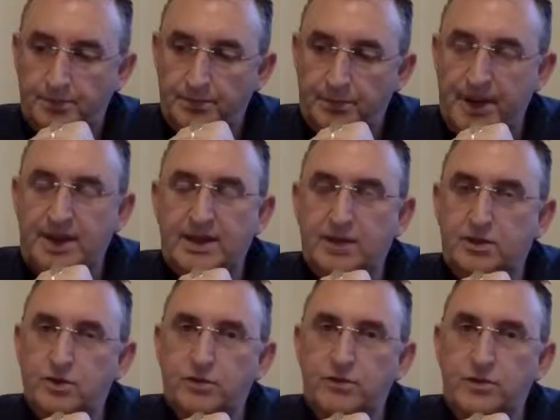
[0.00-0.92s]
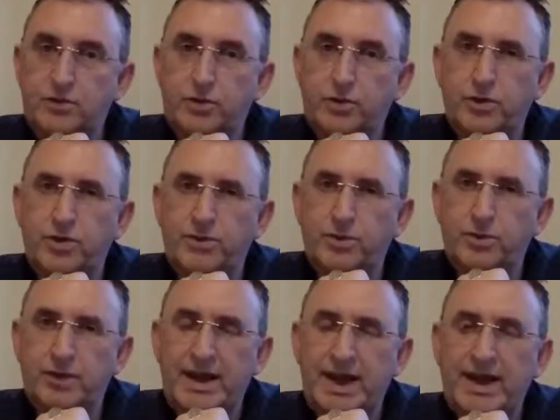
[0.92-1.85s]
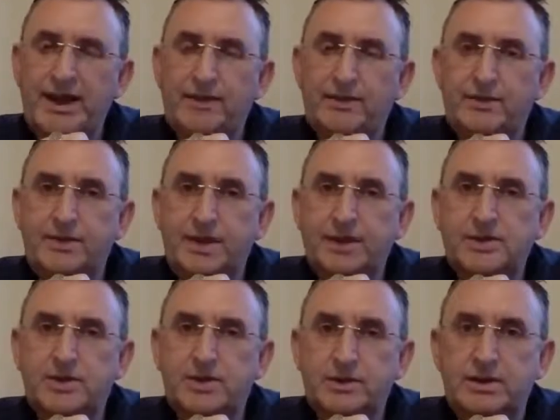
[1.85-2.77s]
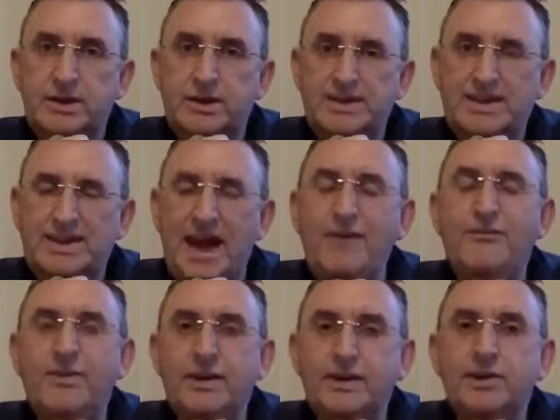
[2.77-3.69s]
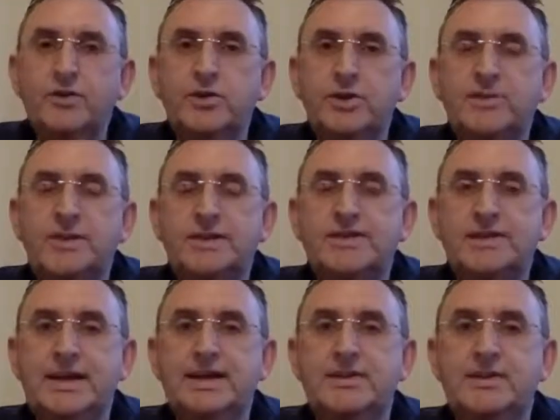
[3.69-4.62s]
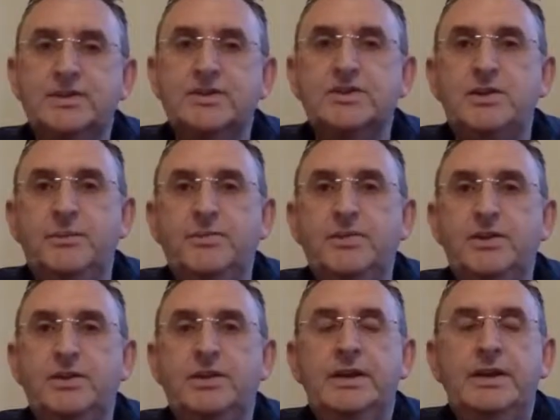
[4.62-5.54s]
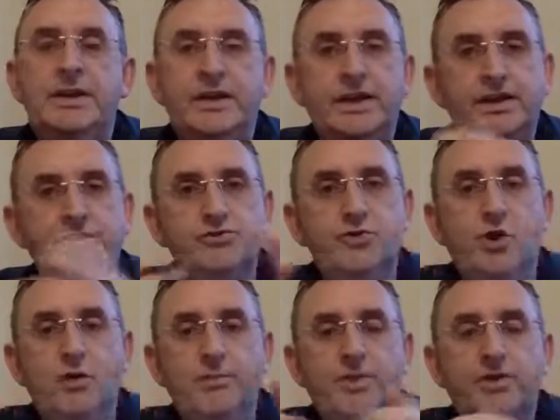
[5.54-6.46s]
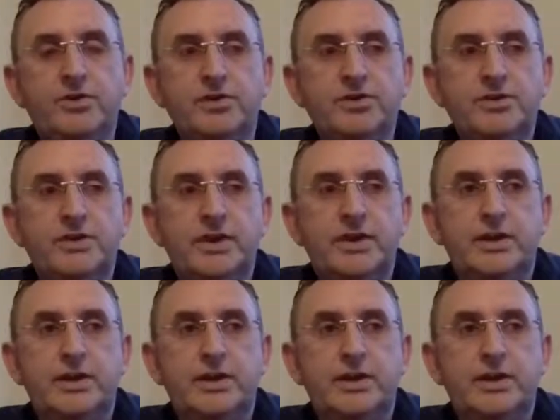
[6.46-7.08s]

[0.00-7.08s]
making you feel good about negative things is definitely going to be a sign that something is wrong, because